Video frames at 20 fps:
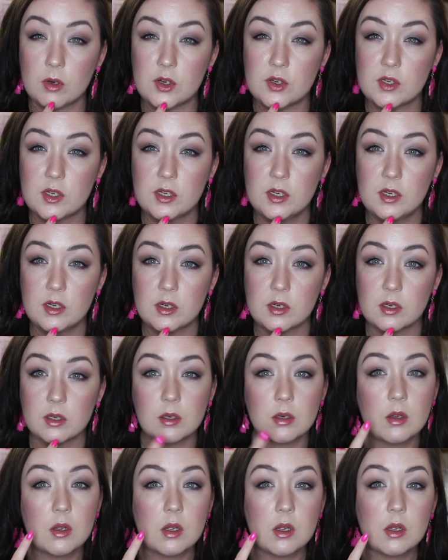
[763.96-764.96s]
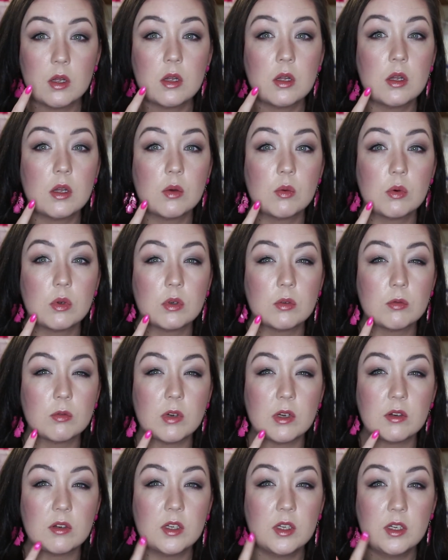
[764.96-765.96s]
right here, one
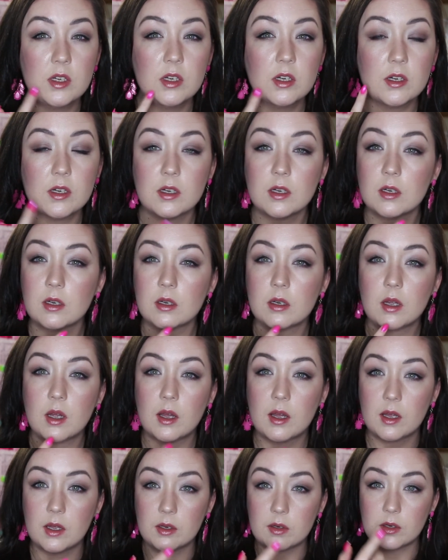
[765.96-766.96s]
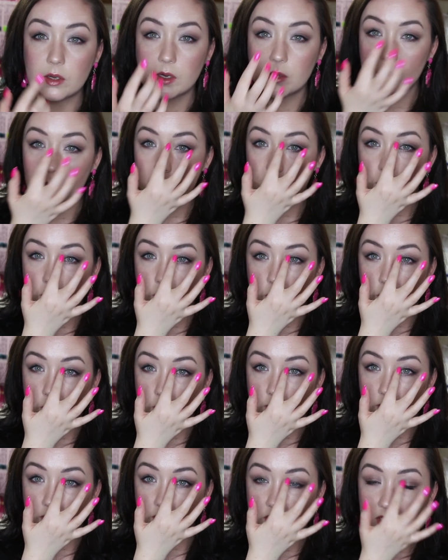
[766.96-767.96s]
around here, and one
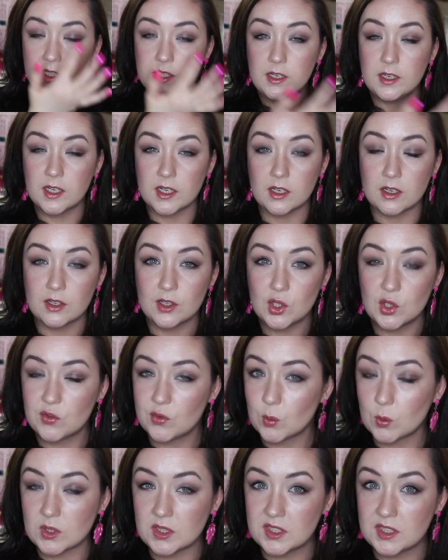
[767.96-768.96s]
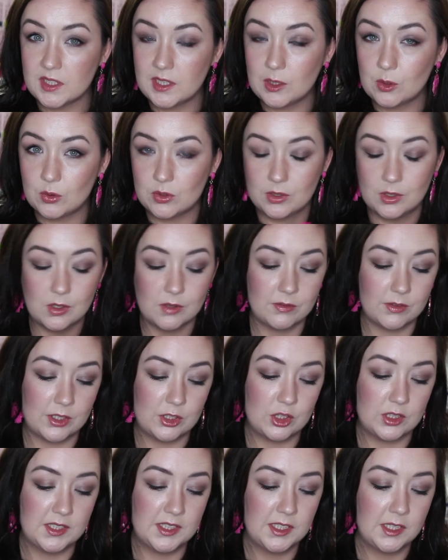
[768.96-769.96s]
around here if you want to see how good the
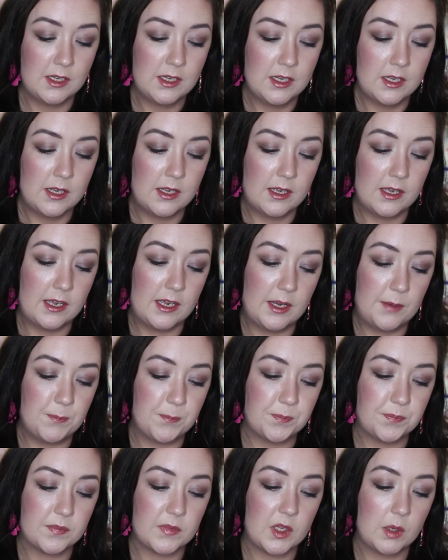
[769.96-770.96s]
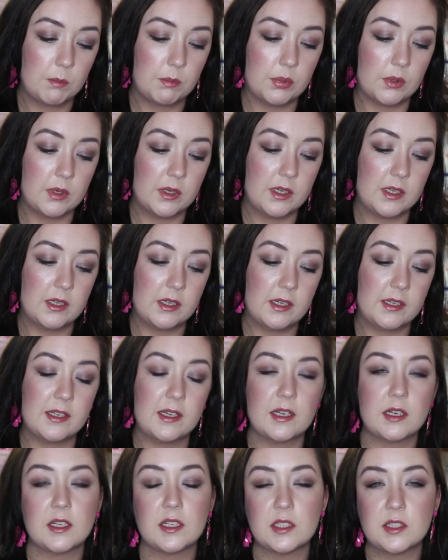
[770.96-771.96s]
coverage is. But
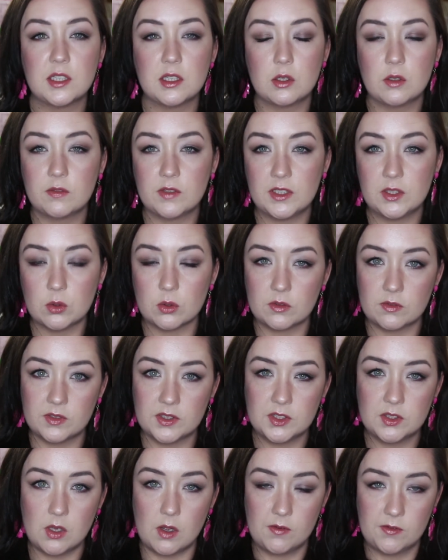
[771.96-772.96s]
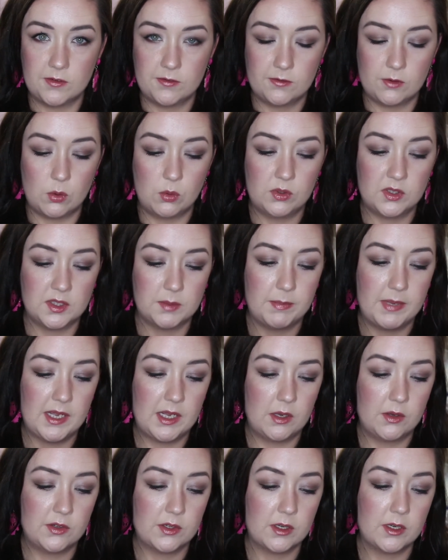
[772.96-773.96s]
again, it's a lovely sort of a soft focus
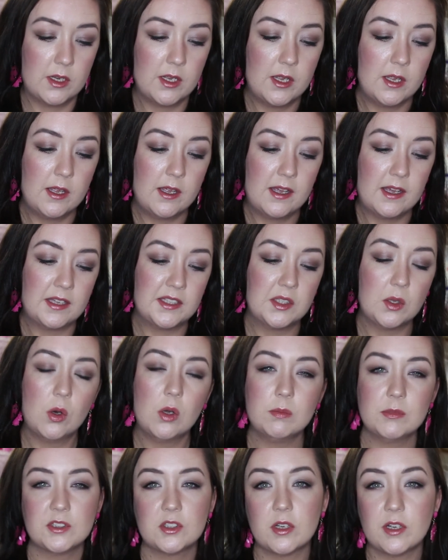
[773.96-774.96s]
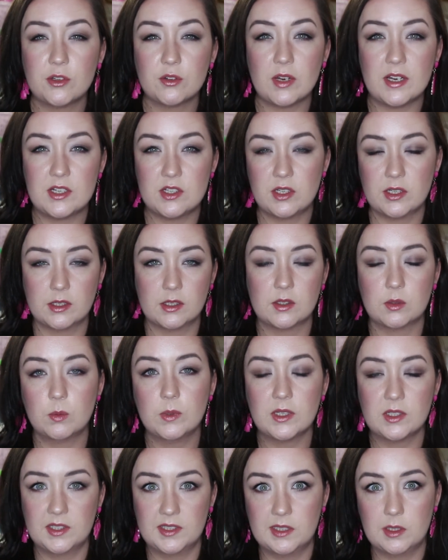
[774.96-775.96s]
powder. It's almost hydrating. It's
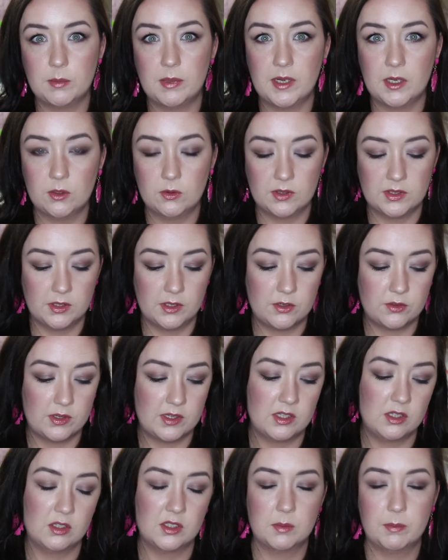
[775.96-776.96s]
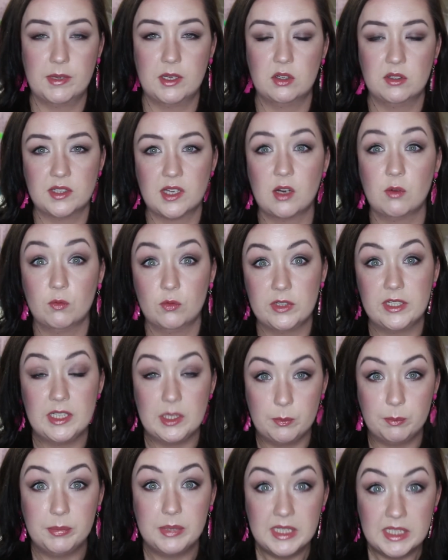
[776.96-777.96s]
weird to say a powder is hydrating because powders can't
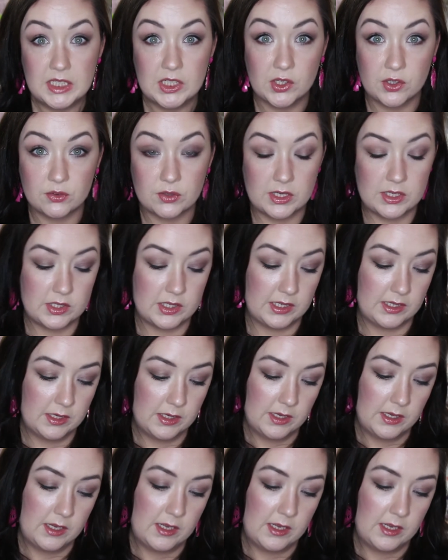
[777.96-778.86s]
really be hydrating.